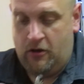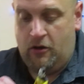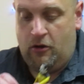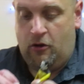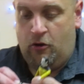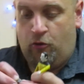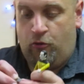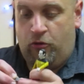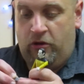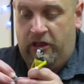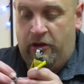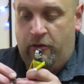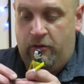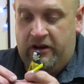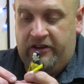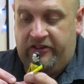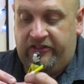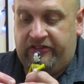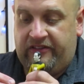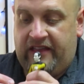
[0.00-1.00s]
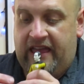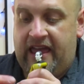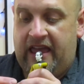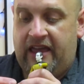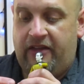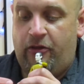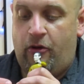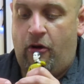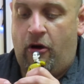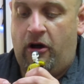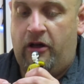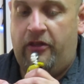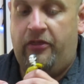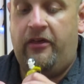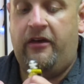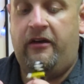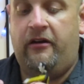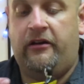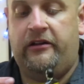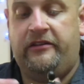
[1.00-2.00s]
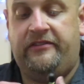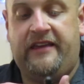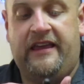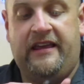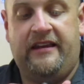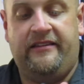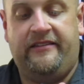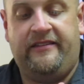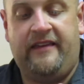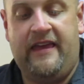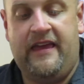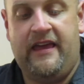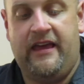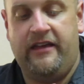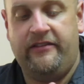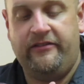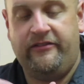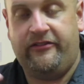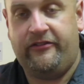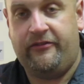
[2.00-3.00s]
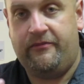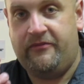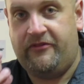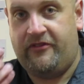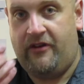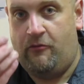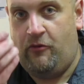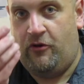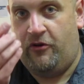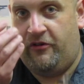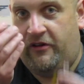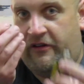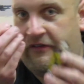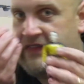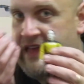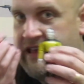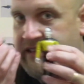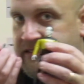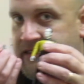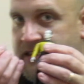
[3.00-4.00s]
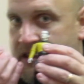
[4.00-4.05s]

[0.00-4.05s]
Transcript: really want to stay on Data's hands. So I'm wondering if that's going to